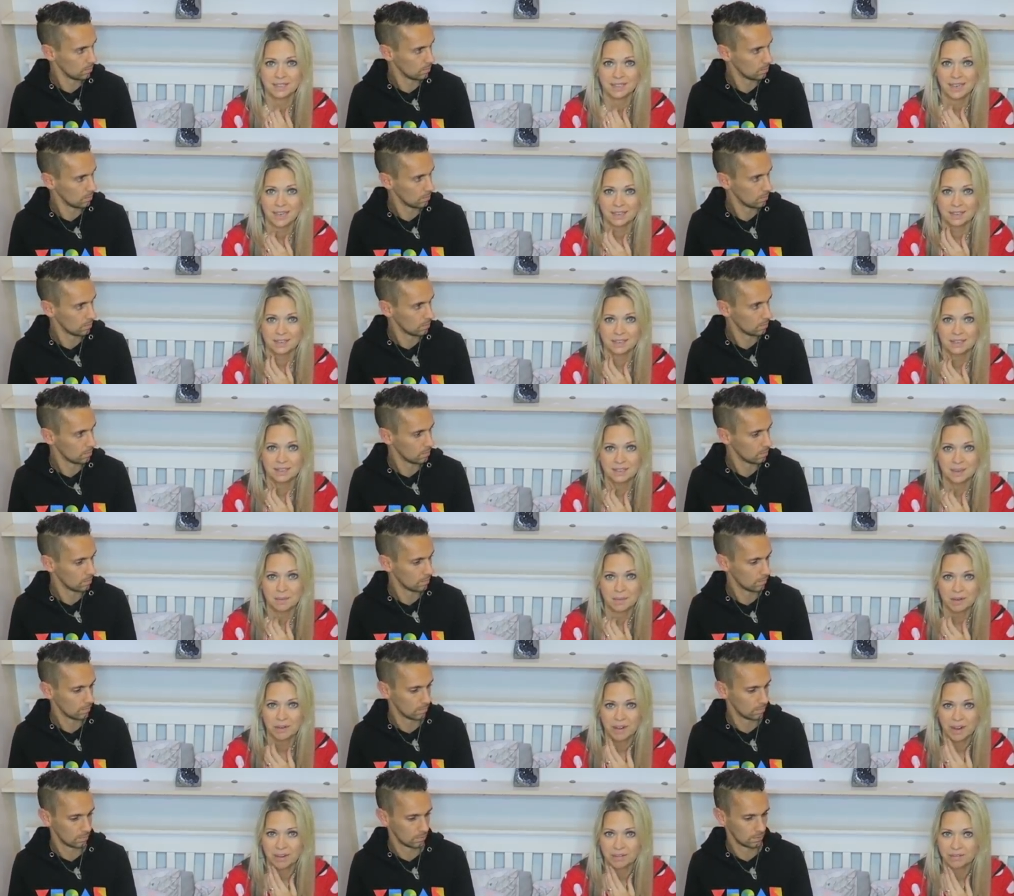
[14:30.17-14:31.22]
Speaker 1: to see us in
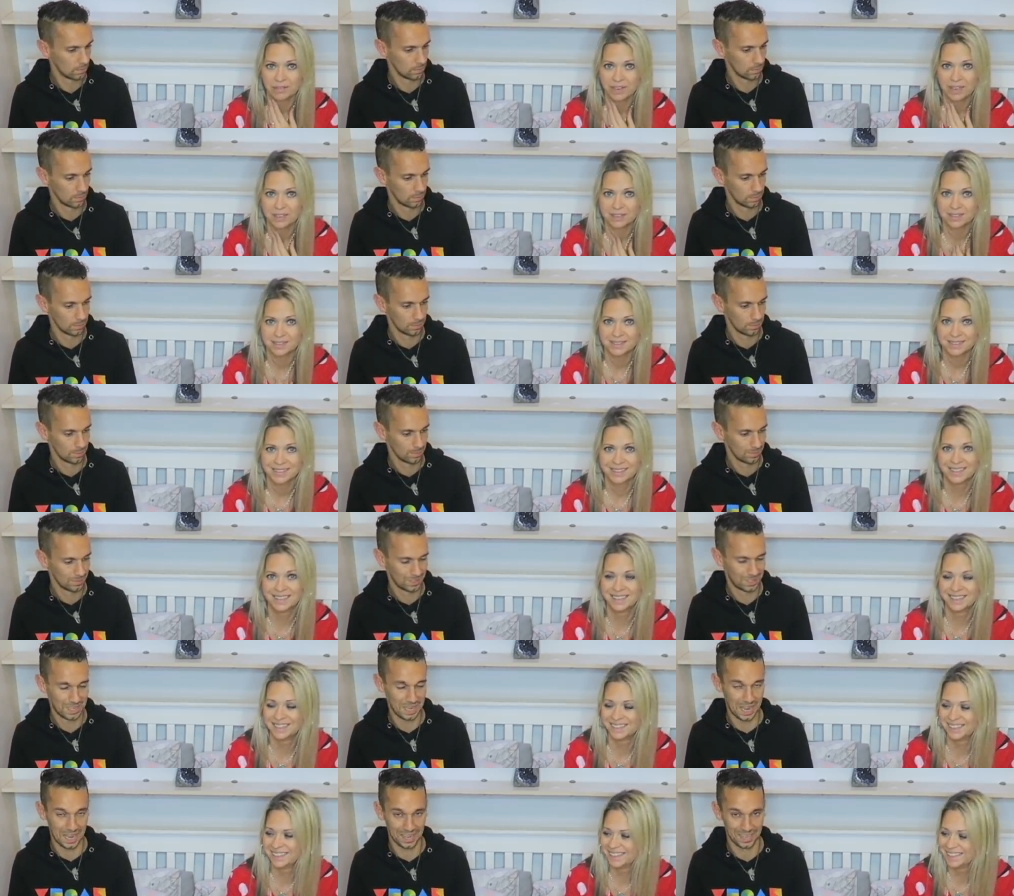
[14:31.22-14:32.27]
similar outfits.
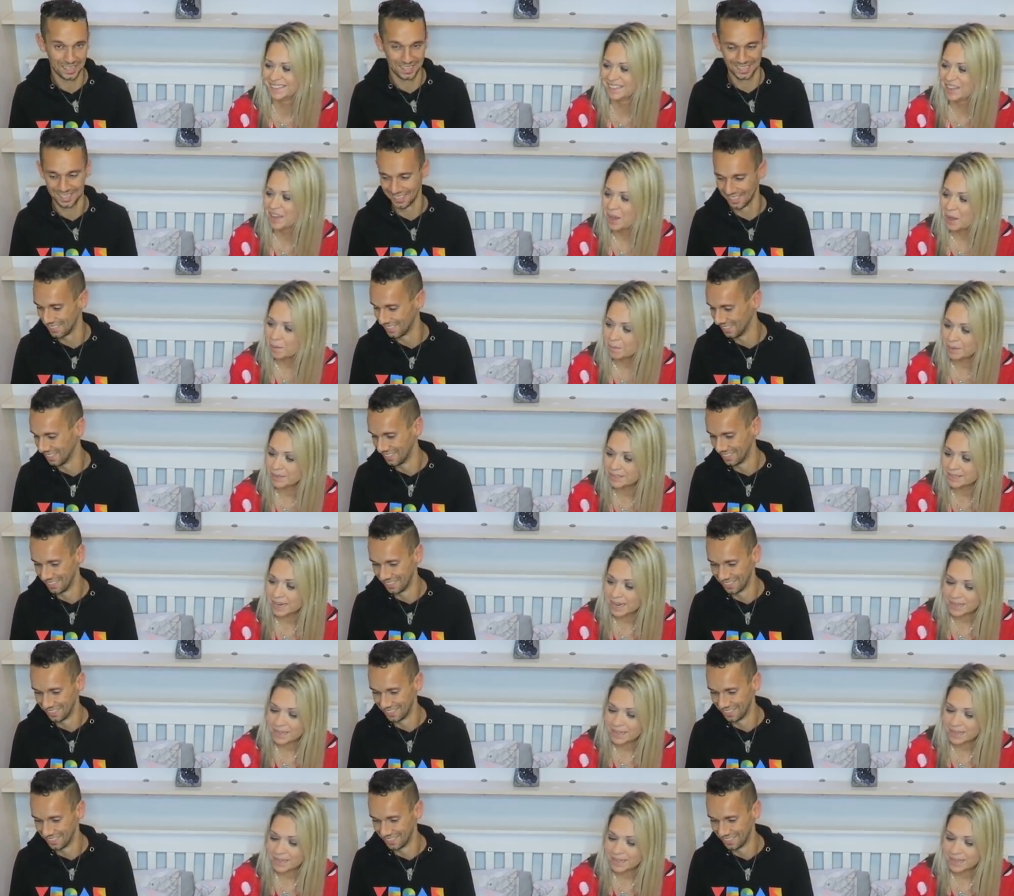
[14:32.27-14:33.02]
Yeah. But